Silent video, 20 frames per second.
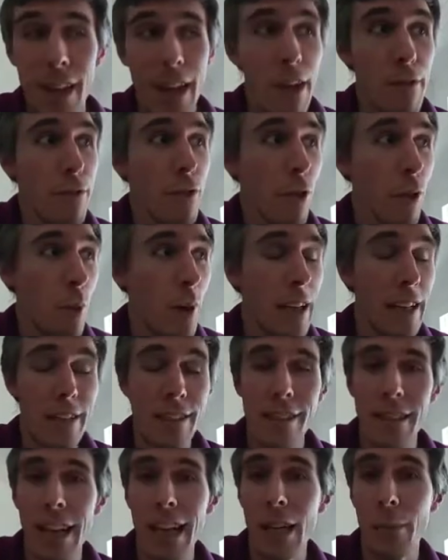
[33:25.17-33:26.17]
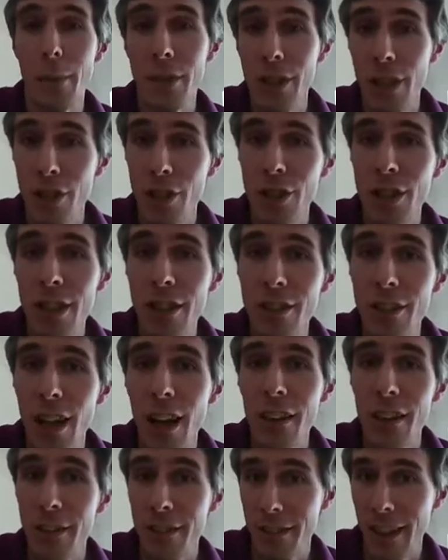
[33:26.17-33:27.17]
if you're willing to take a position and to
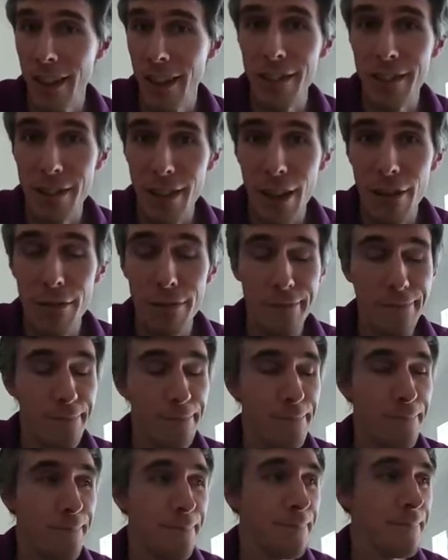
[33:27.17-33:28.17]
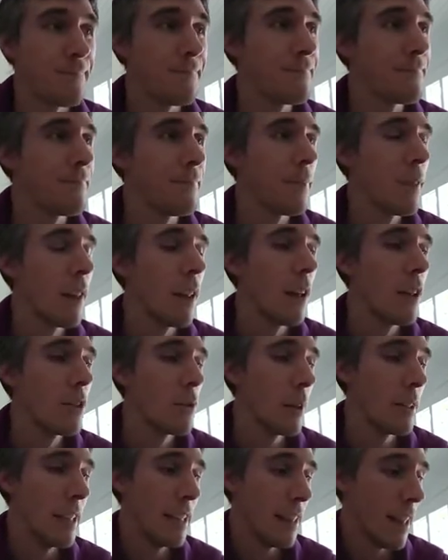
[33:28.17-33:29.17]
understand stuff.
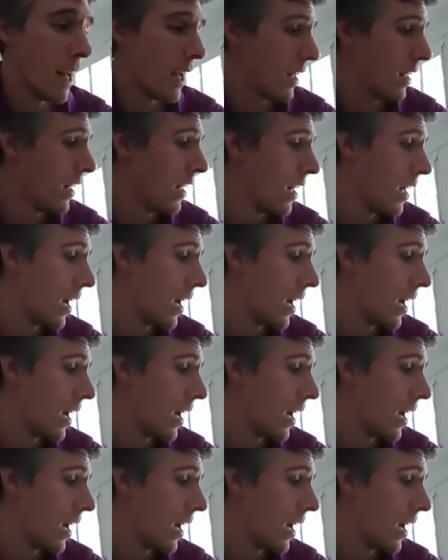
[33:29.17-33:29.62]
So I did that.